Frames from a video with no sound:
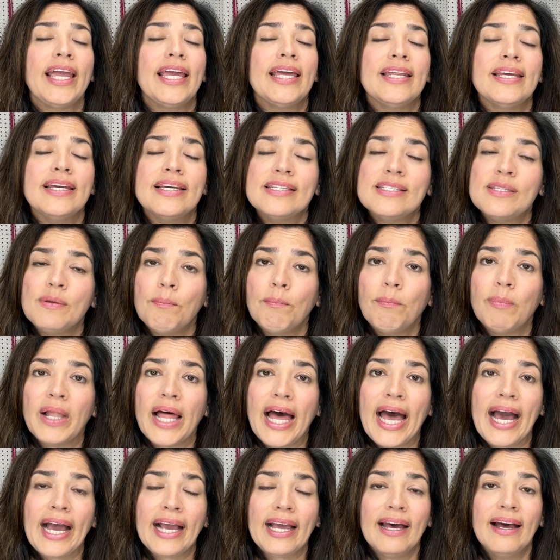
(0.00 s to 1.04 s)
It is in
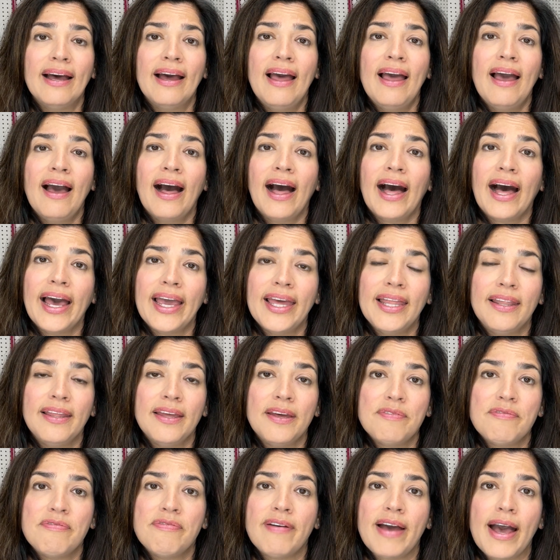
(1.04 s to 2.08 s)
black
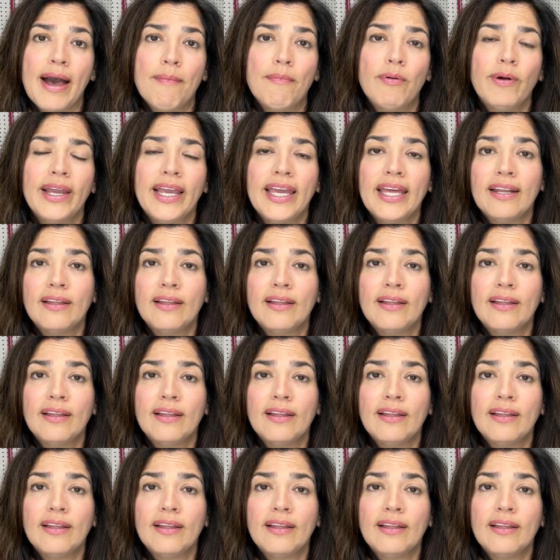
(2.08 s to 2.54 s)
eyelet fabric,